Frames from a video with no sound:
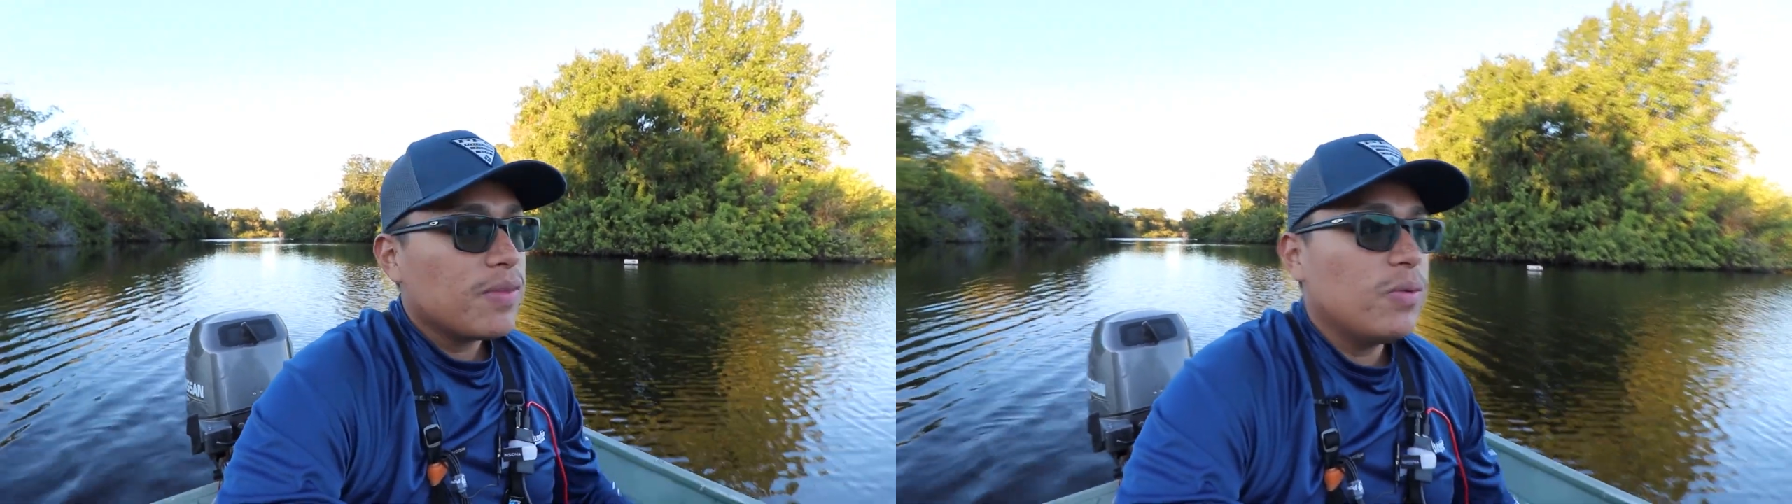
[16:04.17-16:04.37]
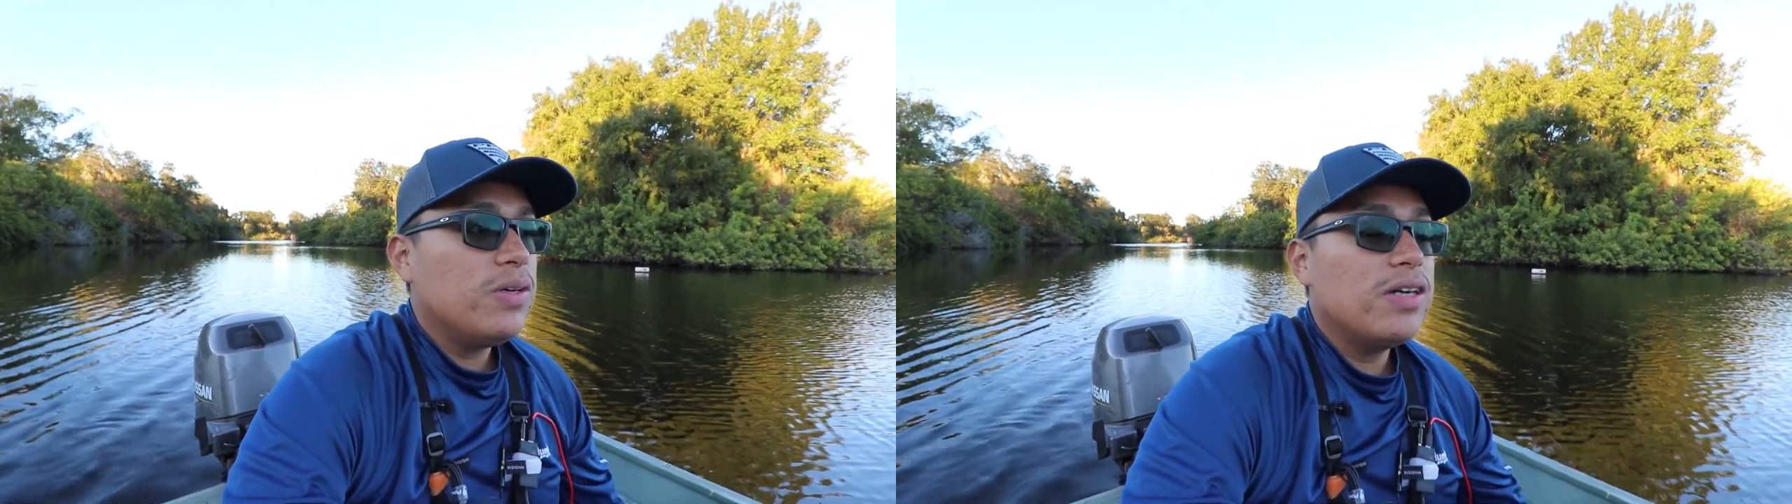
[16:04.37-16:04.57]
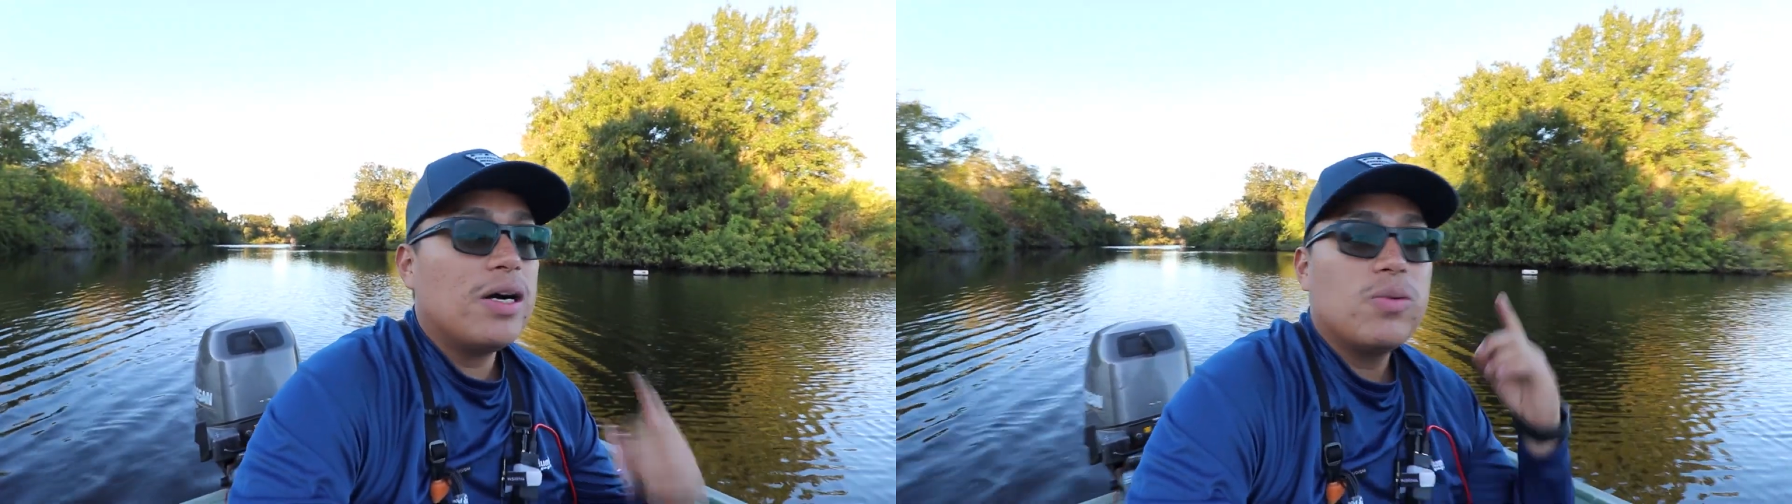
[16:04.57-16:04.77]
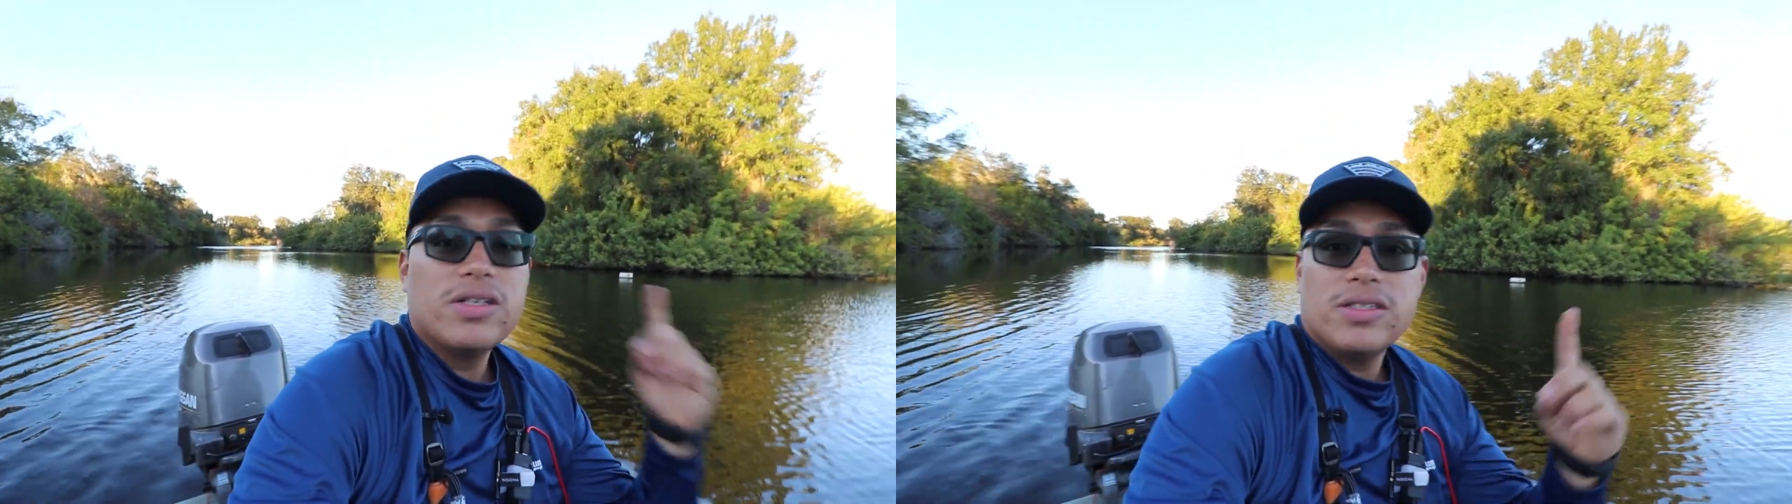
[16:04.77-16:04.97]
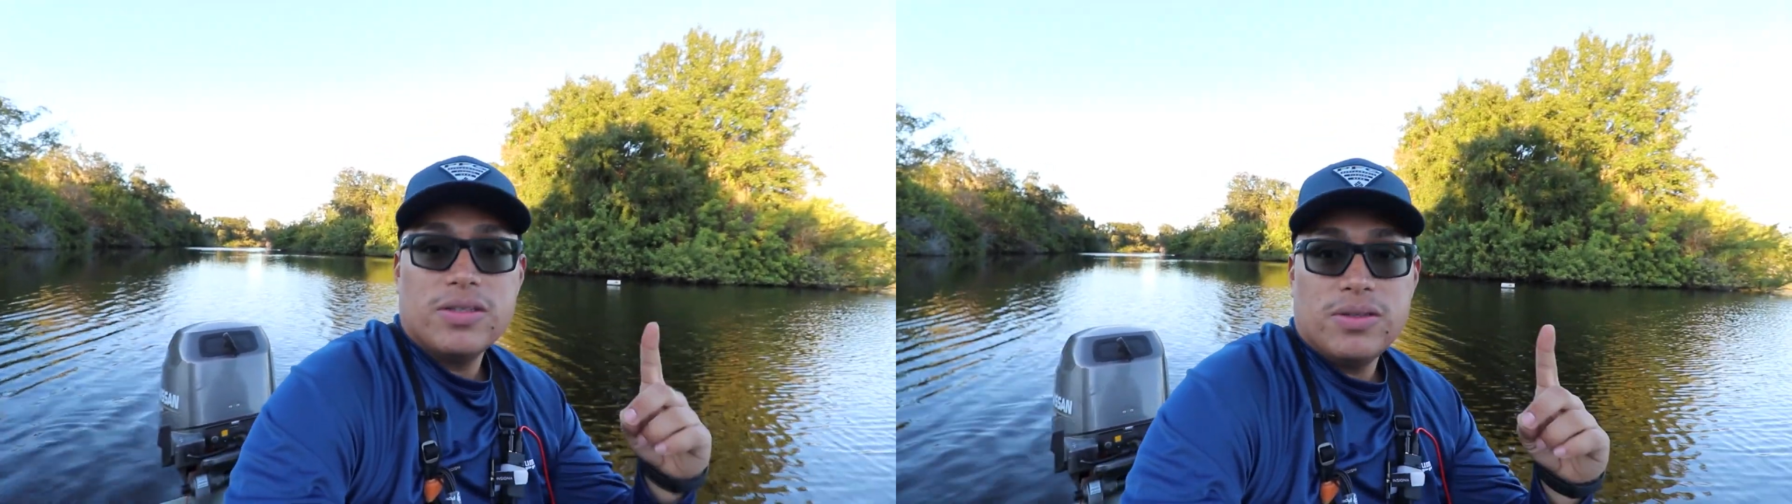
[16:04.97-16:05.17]
We caught
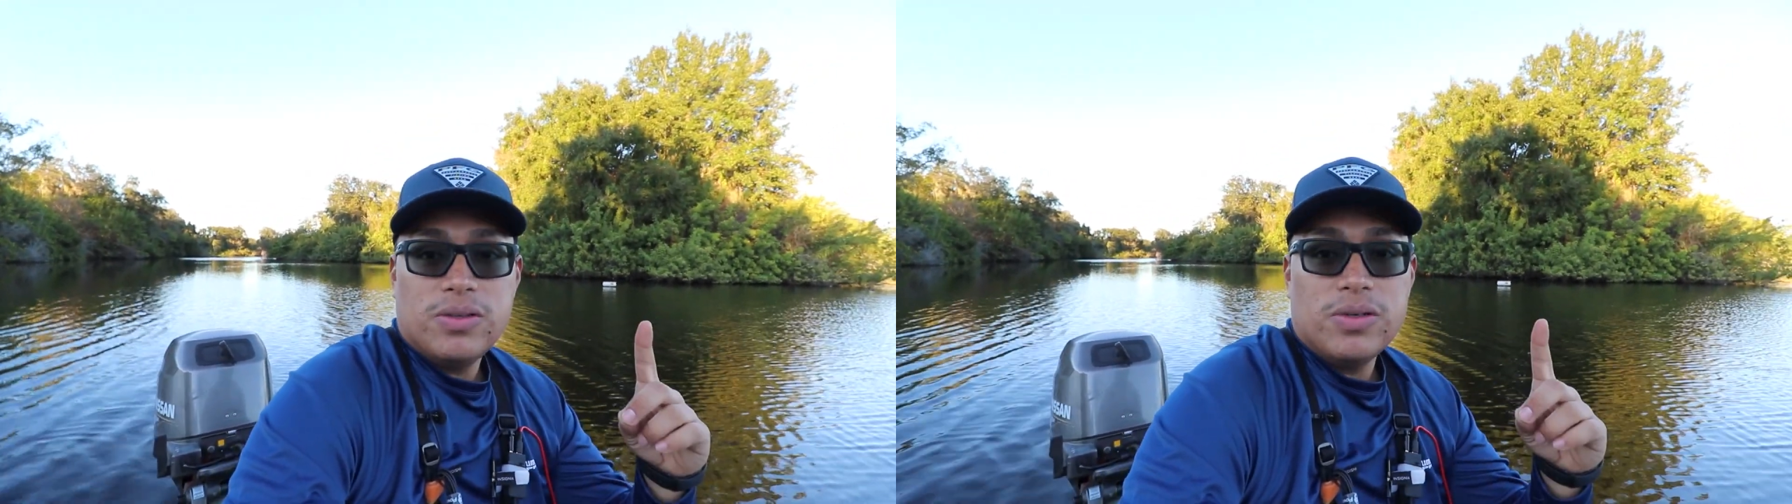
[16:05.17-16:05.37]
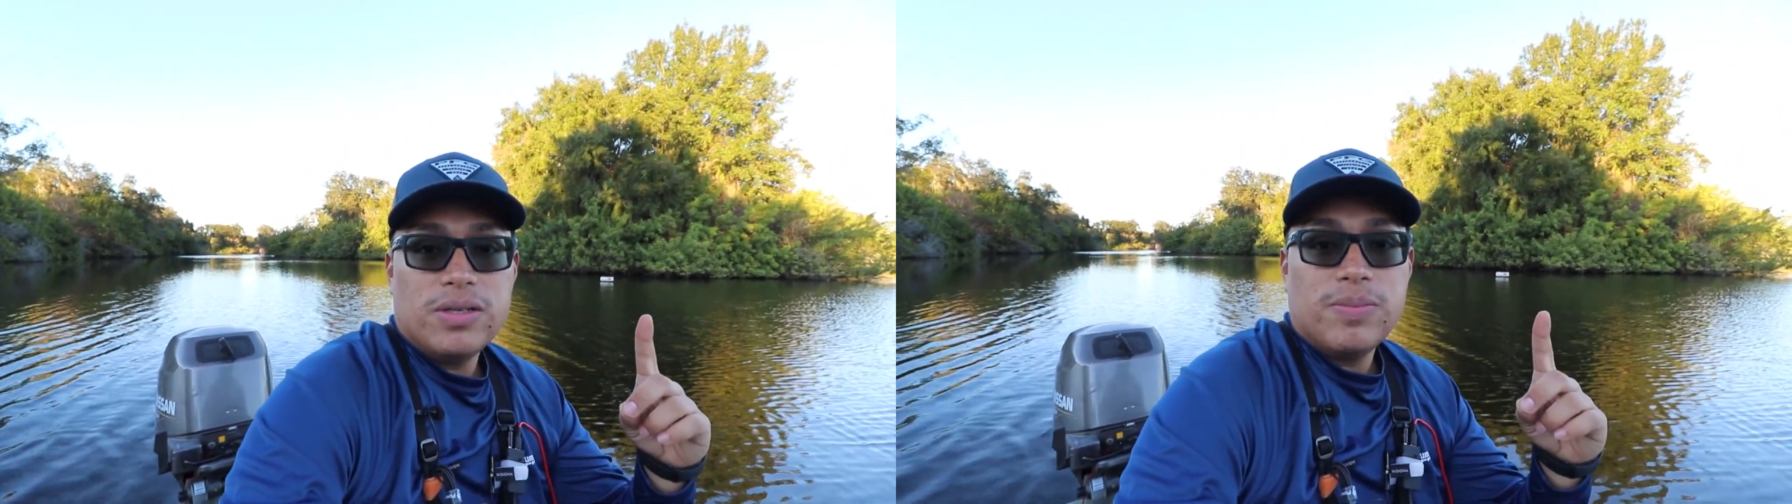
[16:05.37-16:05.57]
one doing a